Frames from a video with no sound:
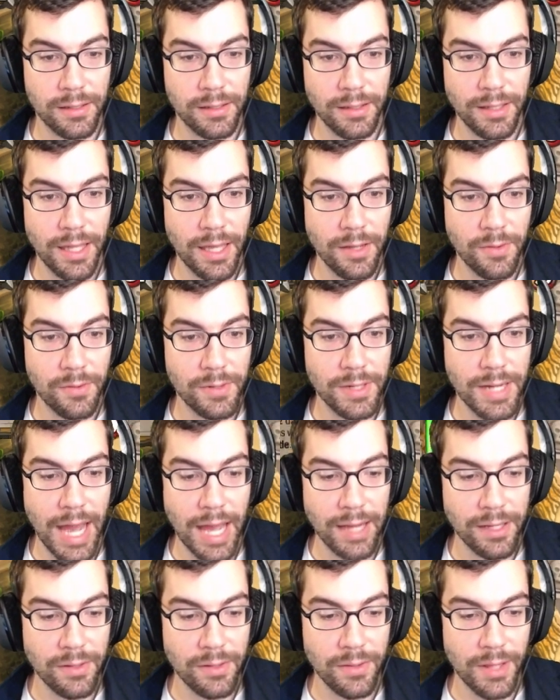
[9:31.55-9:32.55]
that you would
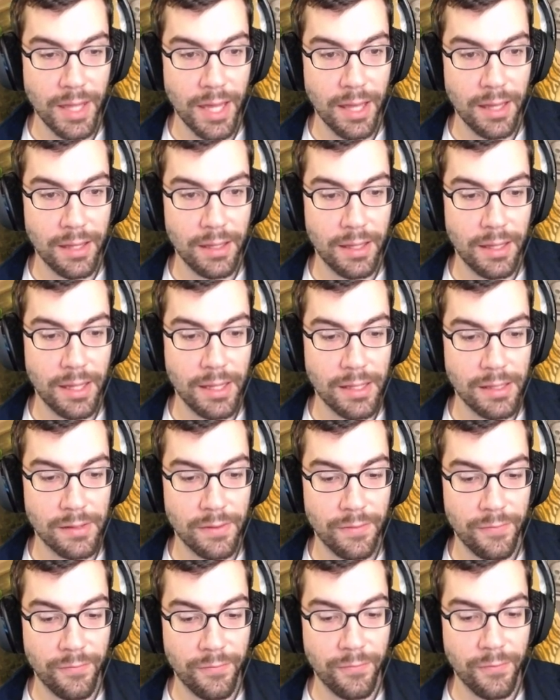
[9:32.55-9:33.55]
not do that. That's
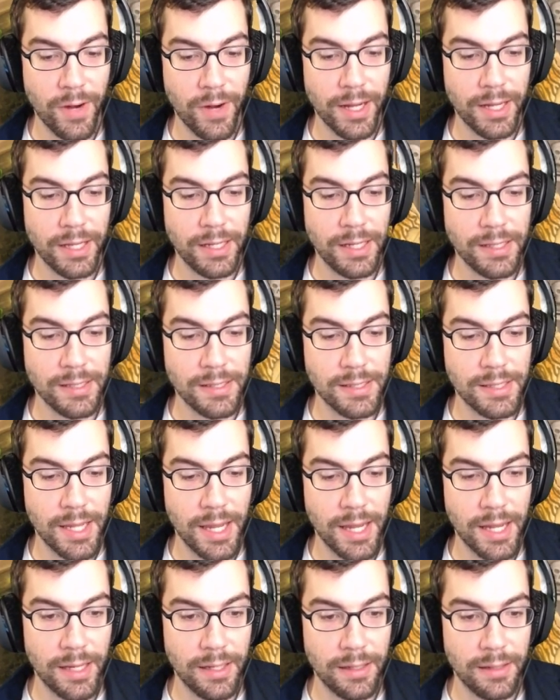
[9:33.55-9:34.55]
freaking
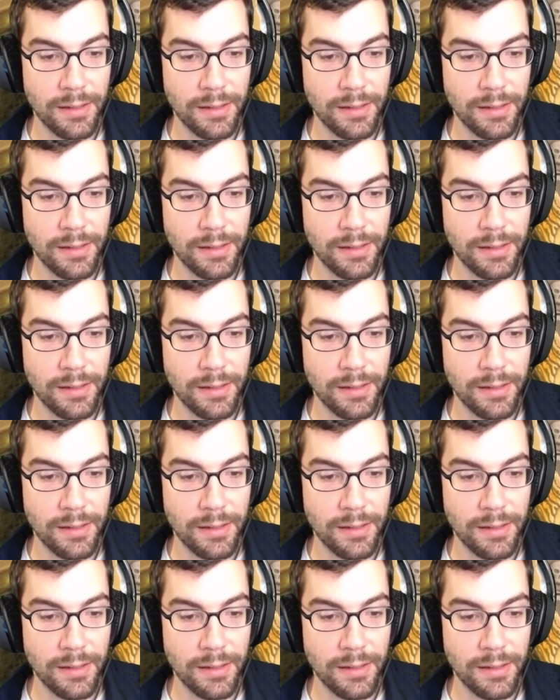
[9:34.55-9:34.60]
insane.